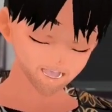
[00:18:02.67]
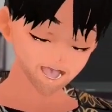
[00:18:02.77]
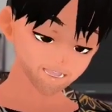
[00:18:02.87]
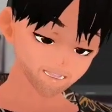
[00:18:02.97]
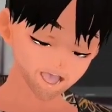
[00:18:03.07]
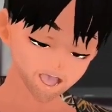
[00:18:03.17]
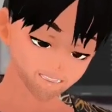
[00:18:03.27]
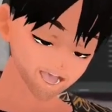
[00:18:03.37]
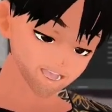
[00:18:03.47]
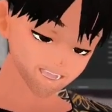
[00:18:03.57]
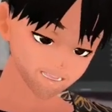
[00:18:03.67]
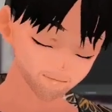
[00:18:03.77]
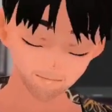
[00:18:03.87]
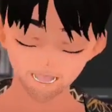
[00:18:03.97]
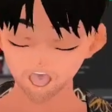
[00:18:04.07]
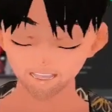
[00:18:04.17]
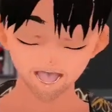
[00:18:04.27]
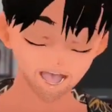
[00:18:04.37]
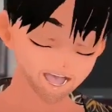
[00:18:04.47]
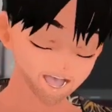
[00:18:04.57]
the thumbs up,
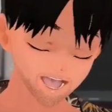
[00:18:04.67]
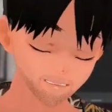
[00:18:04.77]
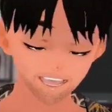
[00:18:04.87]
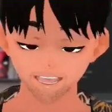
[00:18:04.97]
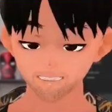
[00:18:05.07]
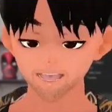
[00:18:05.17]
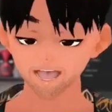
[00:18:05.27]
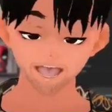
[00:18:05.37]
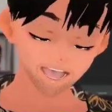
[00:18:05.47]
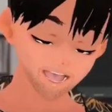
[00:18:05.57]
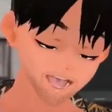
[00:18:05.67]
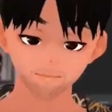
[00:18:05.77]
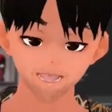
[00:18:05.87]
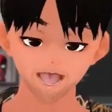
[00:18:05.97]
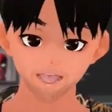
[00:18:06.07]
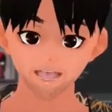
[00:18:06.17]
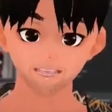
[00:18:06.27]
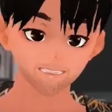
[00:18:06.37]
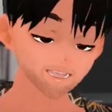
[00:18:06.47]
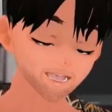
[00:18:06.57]
like, and subscribe, and we're gonna
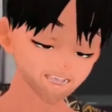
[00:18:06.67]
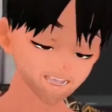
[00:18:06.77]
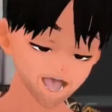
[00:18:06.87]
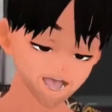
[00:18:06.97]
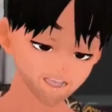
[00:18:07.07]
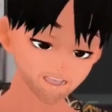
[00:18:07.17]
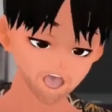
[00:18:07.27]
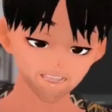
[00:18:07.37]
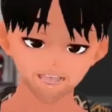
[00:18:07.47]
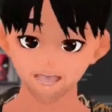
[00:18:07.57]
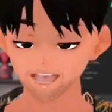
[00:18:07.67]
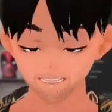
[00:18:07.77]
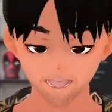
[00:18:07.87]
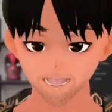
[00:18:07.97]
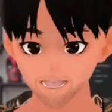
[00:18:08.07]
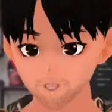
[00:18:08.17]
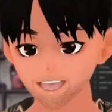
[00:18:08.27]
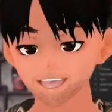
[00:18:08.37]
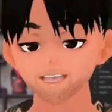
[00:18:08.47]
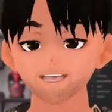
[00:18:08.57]
see each other on the next video,
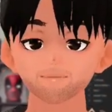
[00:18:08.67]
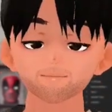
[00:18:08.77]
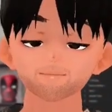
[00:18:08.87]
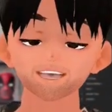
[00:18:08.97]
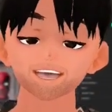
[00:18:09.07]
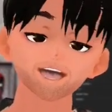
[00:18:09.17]
eh? Eh?